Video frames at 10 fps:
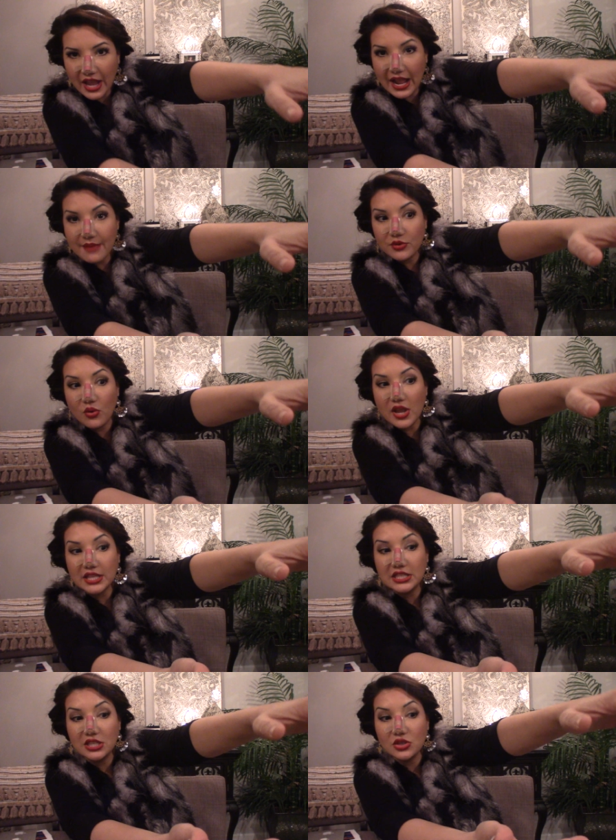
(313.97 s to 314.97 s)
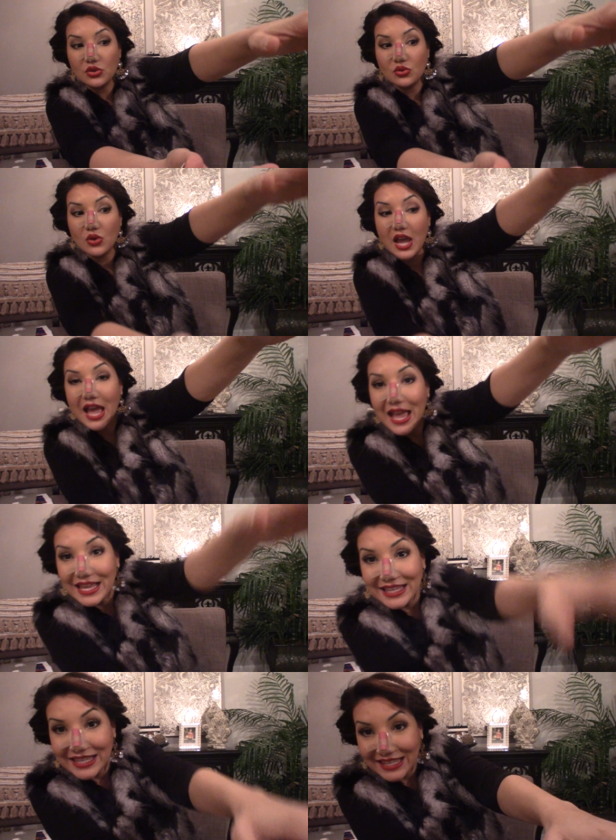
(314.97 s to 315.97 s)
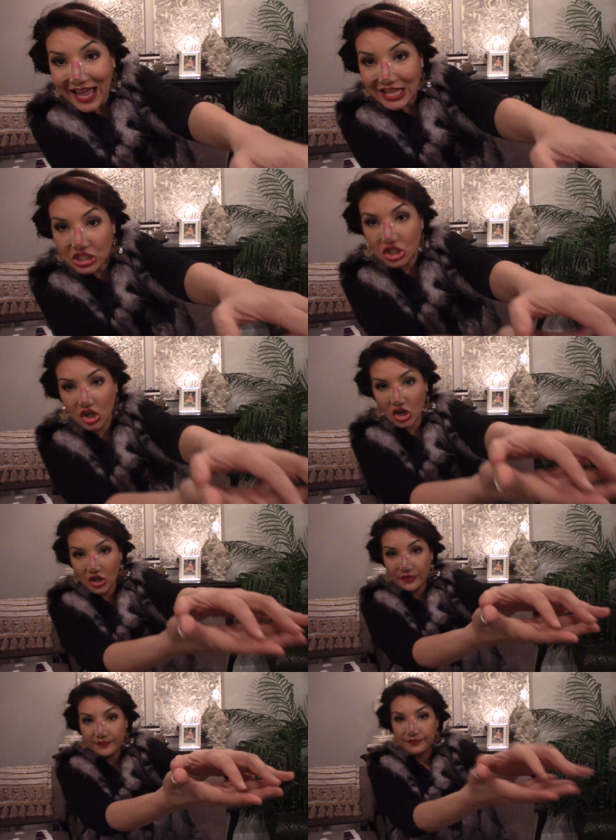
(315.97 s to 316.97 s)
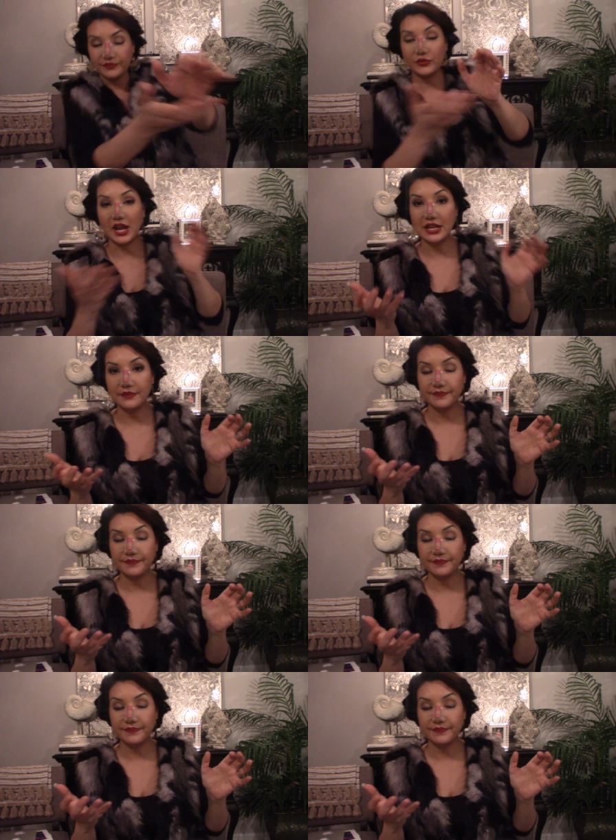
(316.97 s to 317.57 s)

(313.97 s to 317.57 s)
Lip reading: and I'm going to catch her, right?